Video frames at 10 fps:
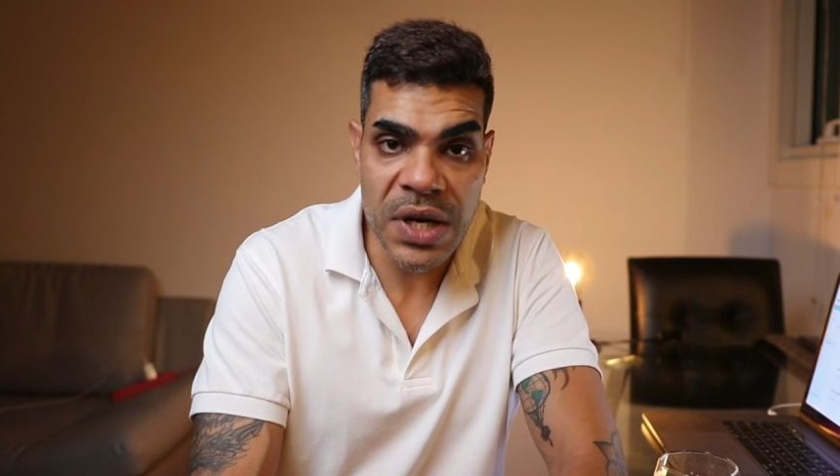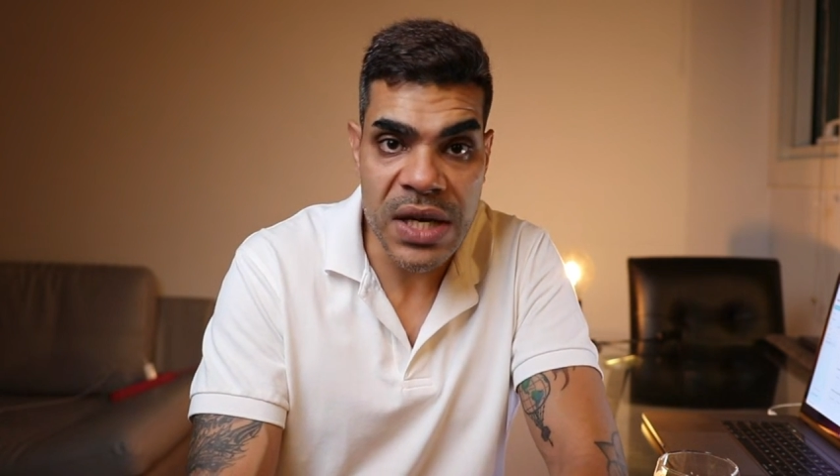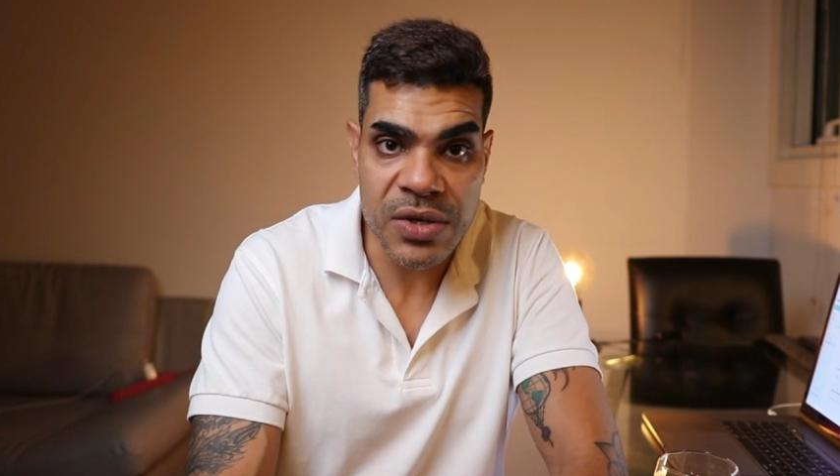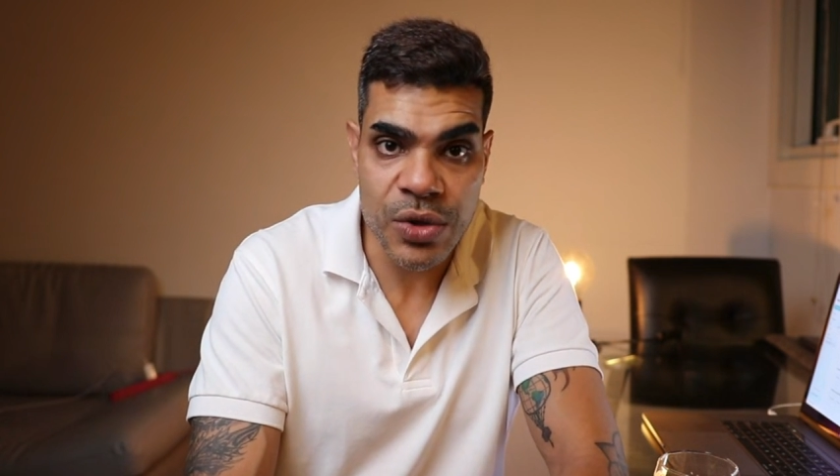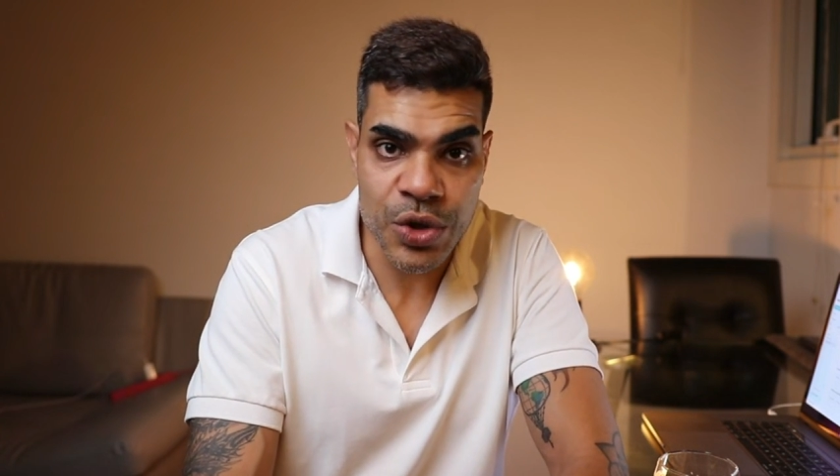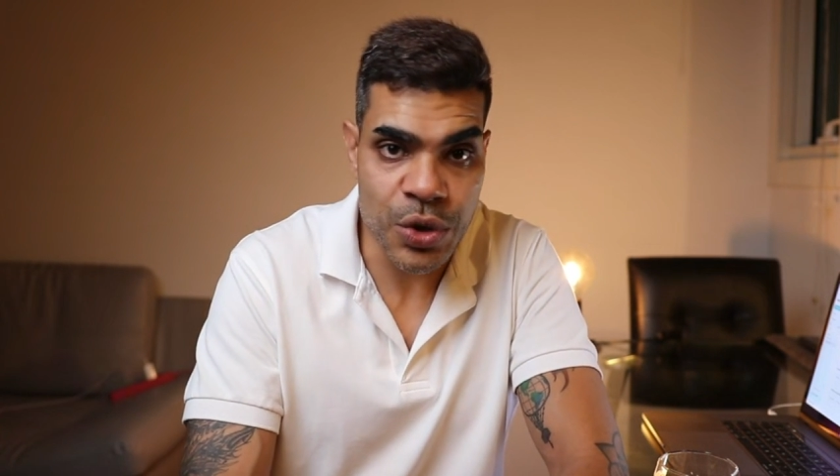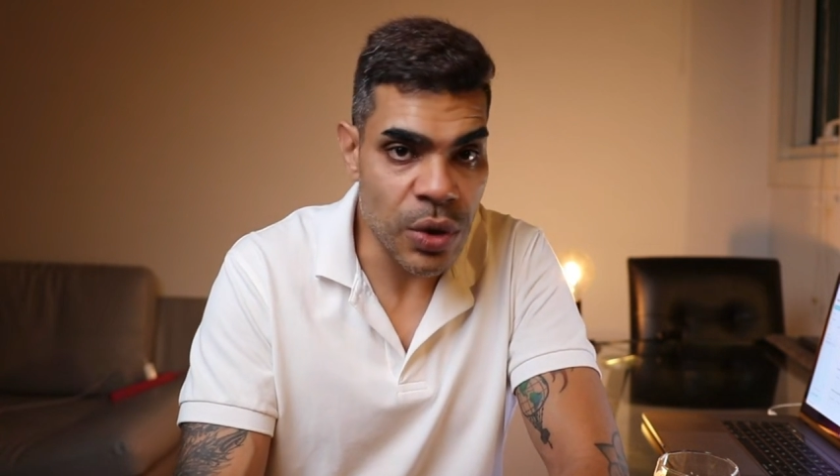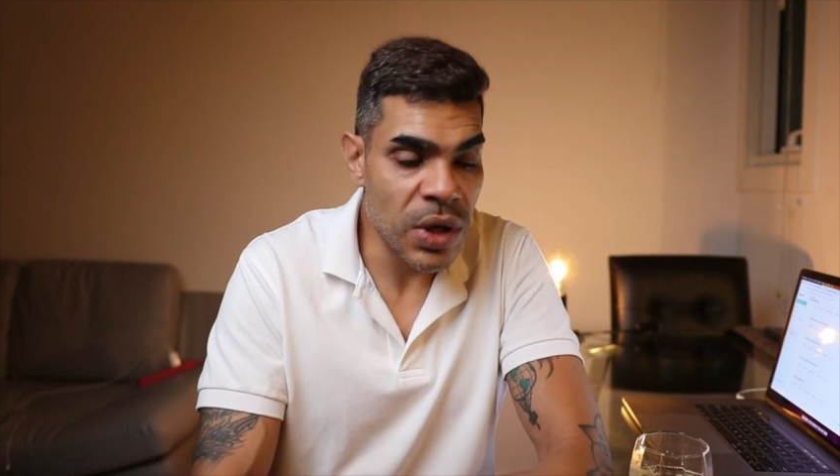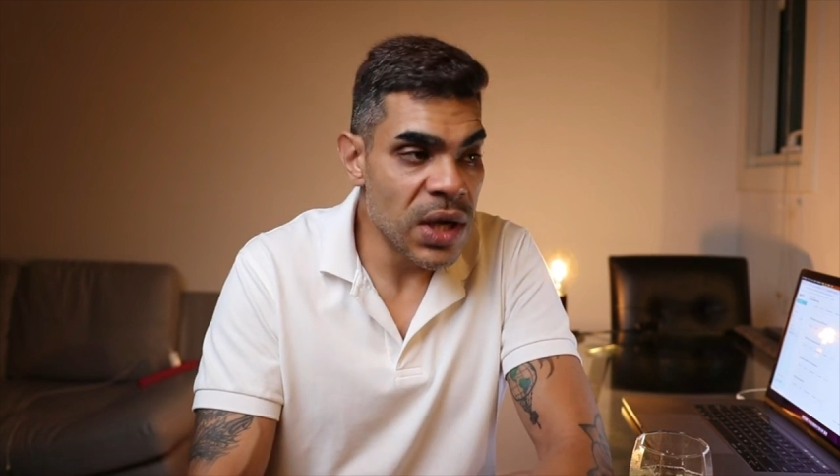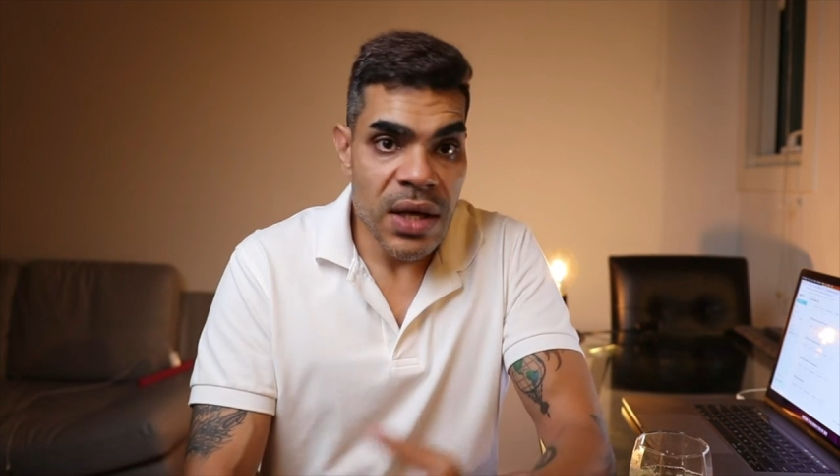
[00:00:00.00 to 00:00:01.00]
minute or two.
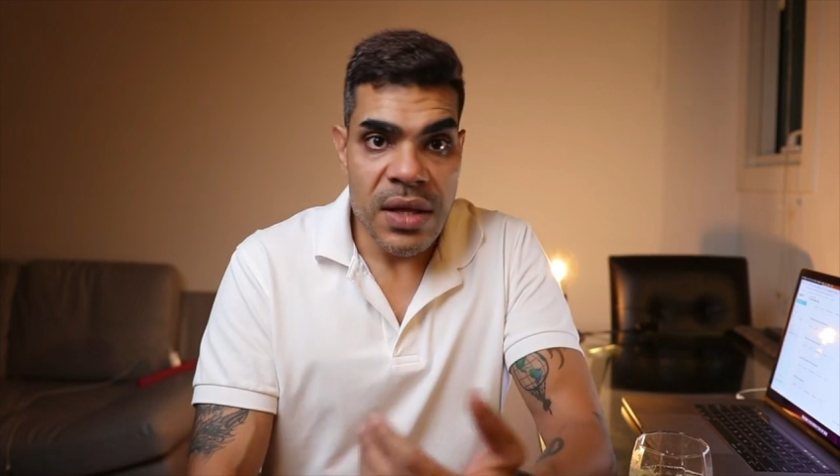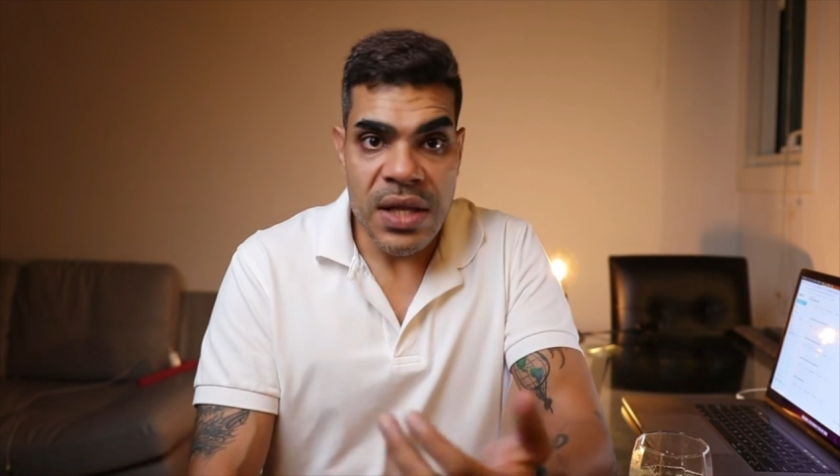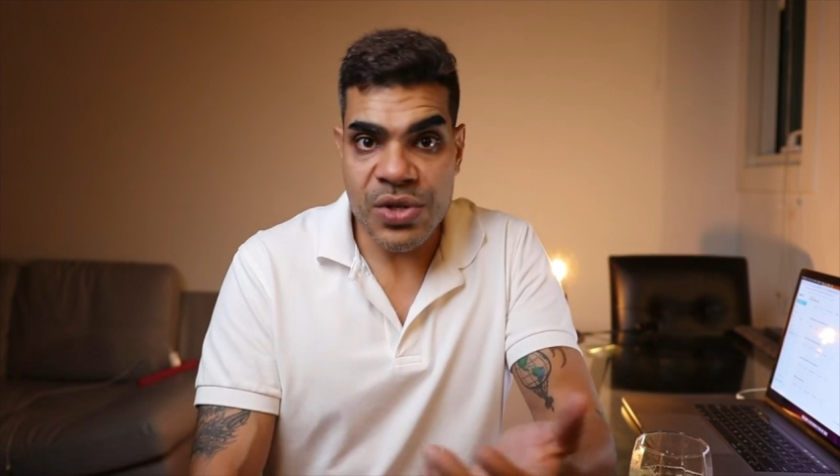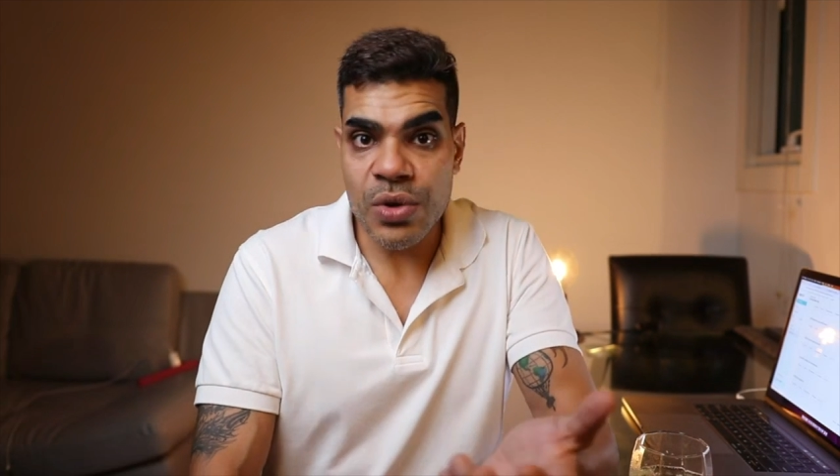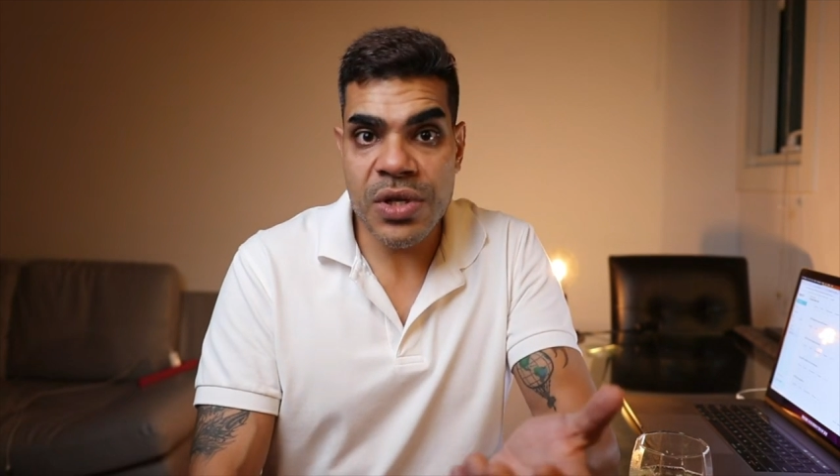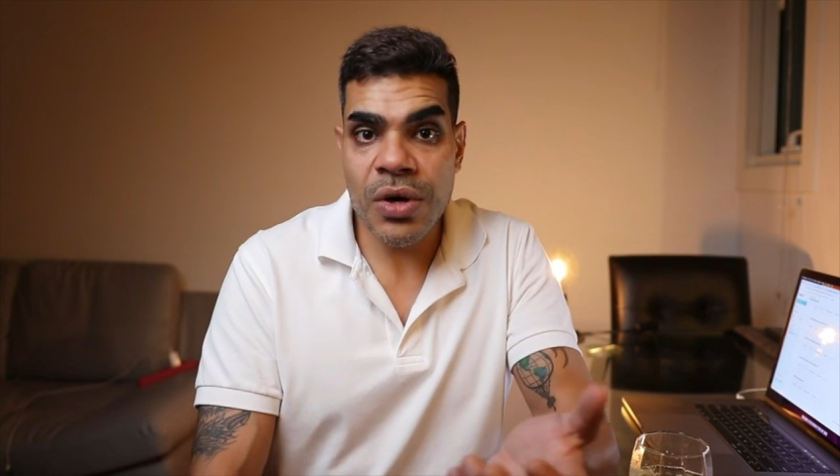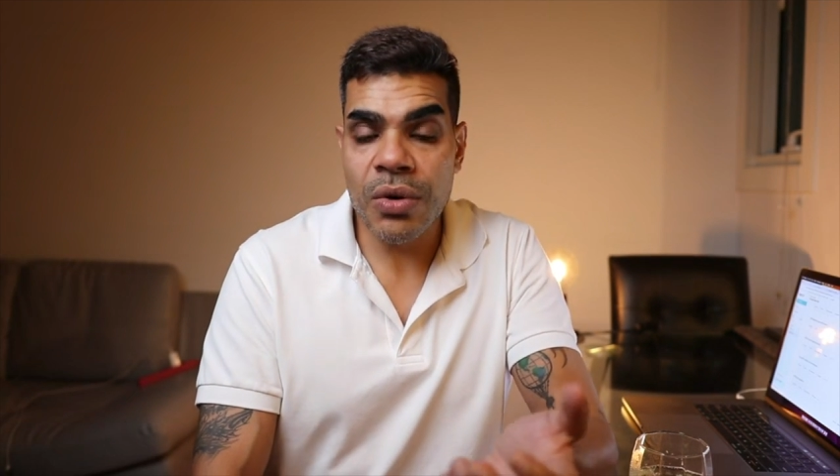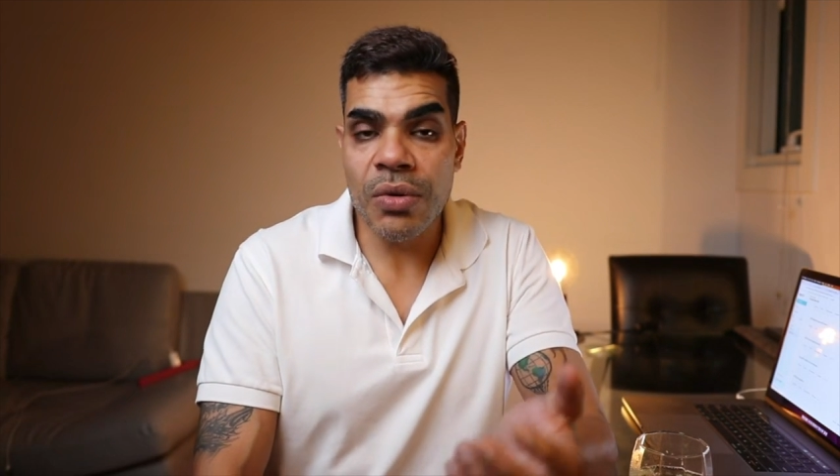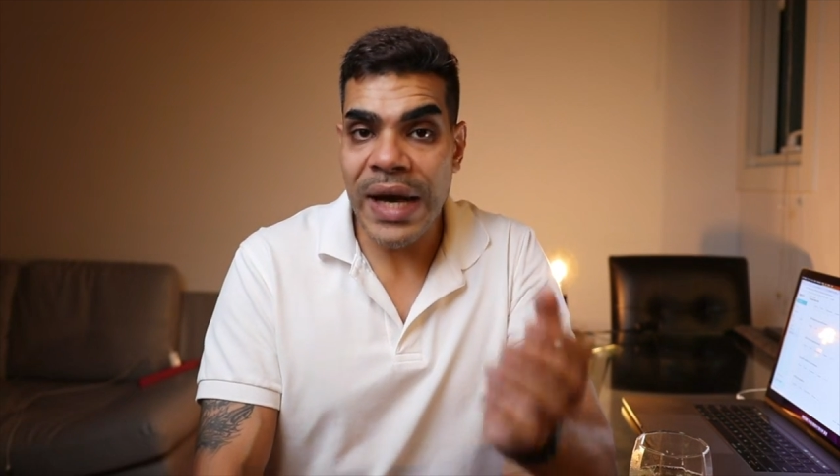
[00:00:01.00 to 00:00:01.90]
There's also